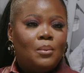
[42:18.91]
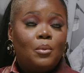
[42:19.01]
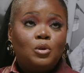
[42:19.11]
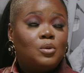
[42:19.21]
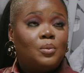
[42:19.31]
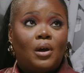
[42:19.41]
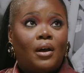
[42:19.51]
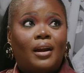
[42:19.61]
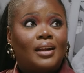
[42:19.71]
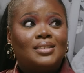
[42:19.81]
Most people
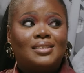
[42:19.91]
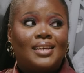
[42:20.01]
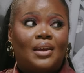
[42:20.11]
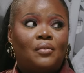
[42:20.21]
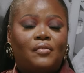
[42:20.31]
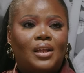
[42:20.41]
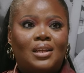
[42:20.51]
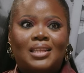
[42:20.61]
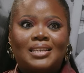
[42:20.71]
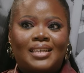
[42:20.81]
aren't actually scared of
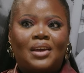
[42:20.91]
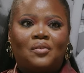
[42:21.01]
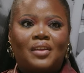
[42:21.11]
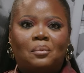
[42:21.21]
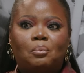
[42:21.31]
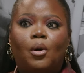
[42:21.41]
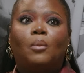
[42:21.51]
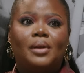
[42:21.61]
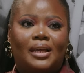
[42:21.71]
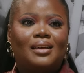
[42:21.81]
failure. They're scared of
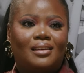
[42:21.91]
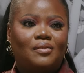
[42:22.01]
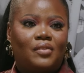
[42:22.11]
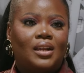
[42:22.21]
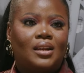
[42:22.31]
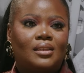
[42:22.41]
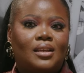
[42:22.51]
public failure.